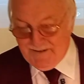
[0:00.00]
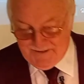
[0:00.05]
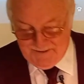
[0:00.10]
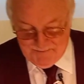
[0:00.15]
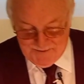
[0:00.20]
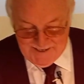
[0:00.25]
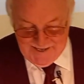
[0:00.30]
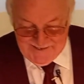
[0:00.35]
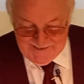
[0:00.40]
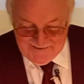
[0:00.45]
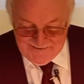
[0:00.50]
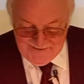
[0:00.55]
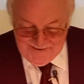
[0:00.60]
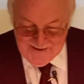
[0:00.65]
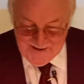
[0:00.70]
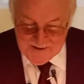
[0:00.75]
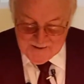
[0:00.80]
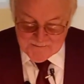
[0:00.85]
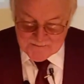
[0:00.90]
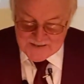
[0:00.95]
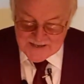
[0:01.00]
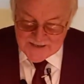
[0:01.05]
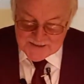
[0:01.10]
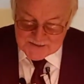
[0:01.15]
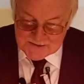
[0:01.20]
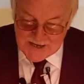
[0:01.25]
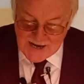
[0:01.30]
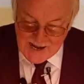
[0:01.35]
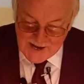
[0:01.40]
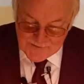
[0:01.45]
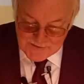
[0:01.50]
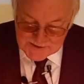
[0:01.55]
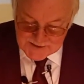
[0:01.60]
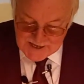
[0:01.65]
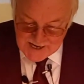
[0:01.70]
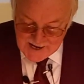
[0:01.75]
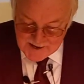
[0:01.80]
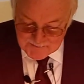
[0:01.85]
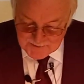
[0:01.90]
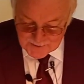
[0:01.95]
But anyway, David
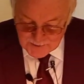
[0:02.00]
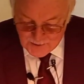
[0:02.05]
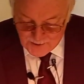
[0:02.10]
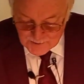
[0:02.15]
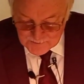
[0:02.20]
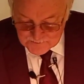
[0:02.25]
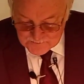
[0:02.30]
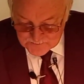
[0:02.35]
came along.